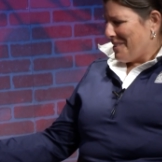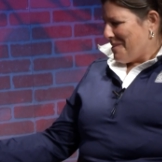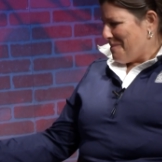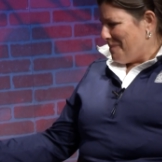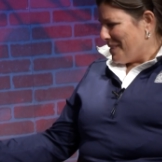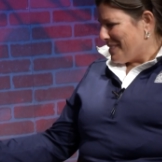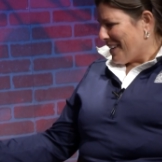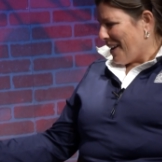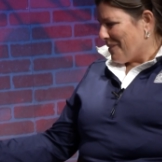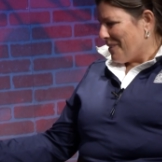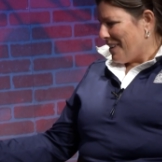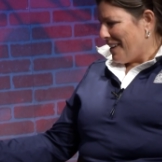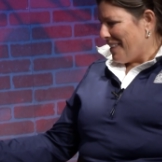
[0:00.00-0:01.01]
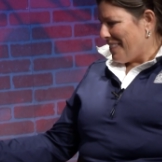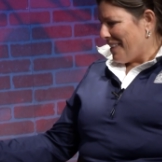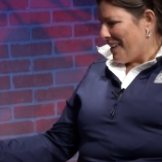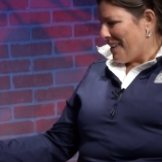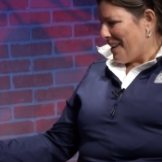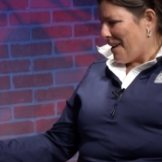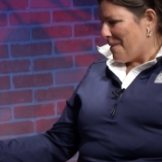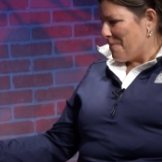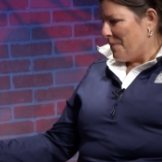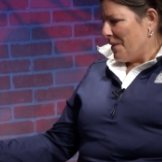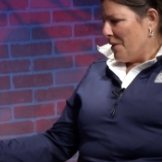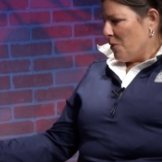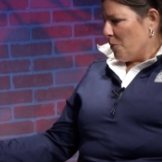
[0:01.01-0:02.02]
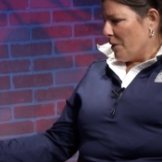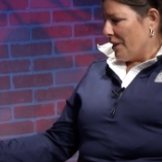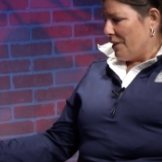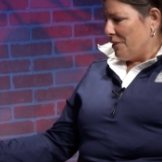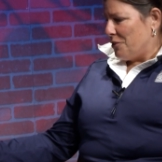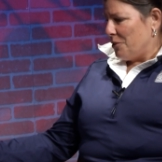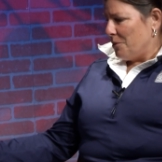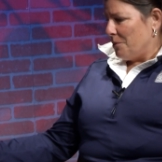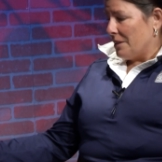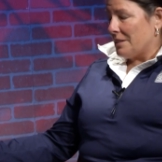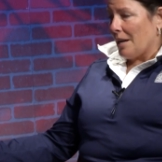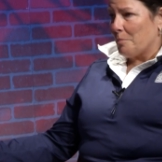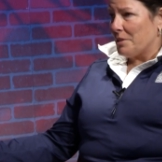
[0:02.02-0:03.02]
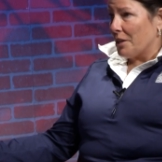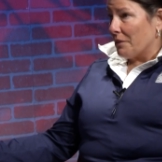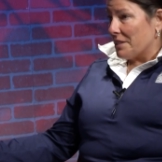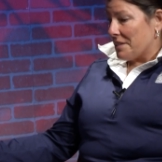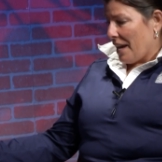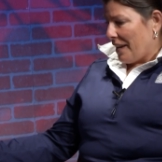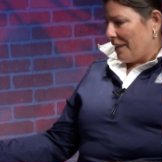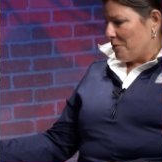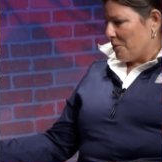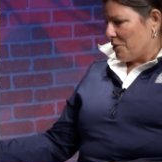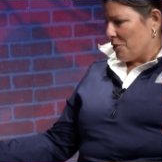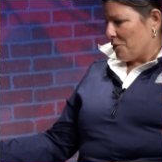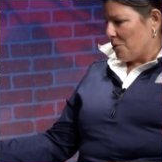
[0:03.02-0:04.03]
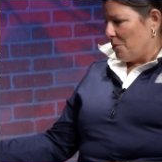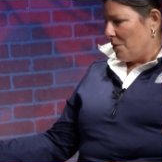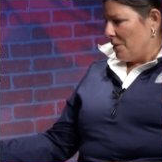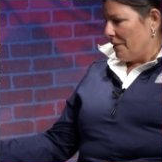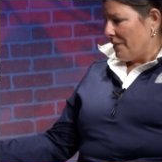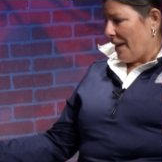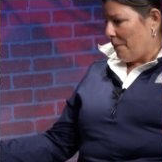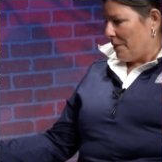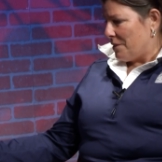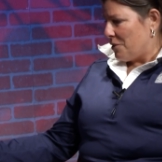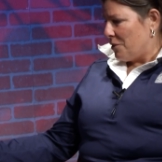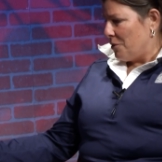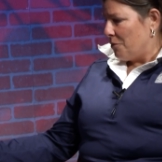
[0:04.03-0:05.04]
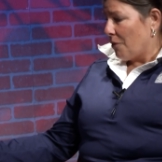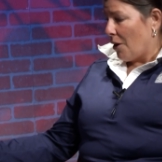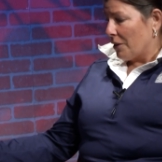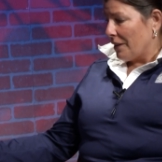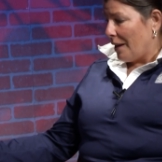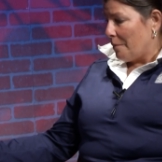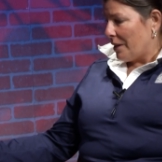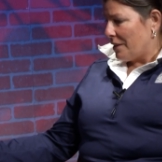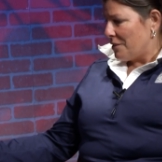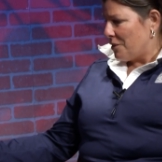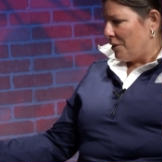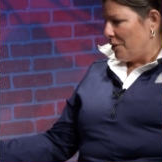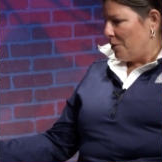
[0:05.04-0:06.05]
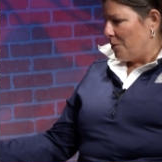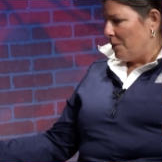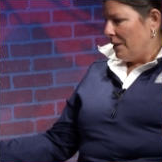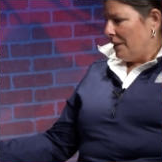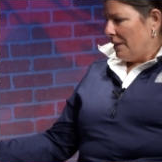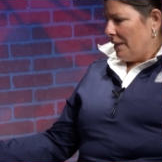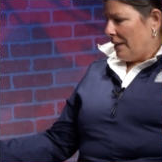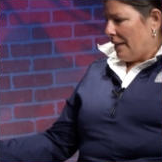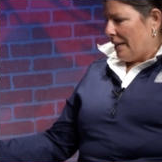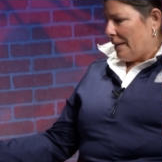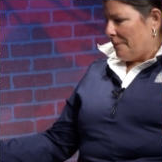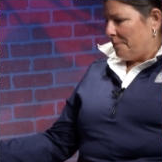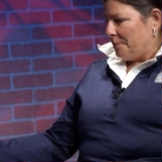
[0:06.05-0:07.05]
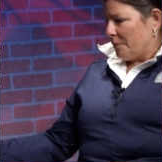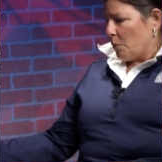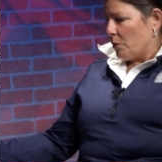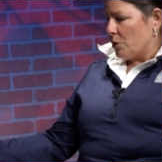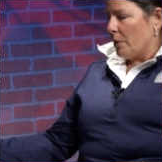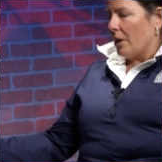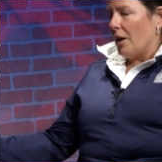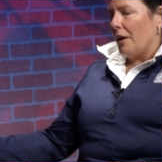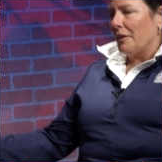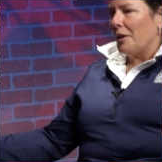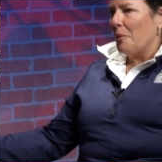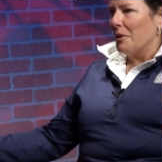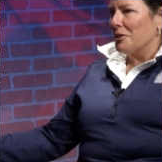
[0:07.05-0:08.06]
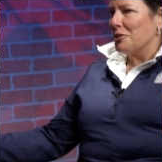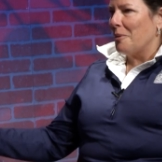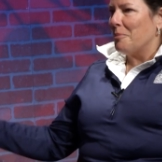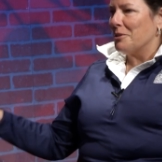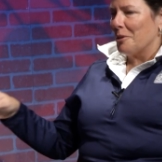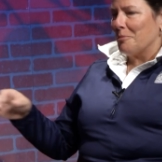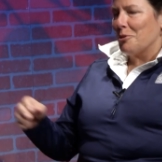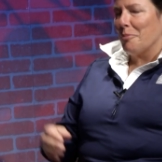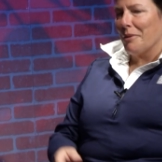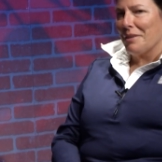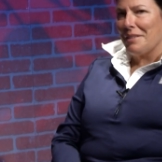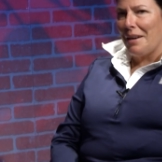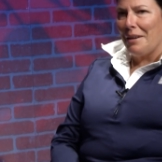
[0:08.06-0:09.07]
missing out on anything. We're going to do a top secret science, which is cool, and that one's new. Rock climbing is new. We're doing a holiday workshop, which I'm super excited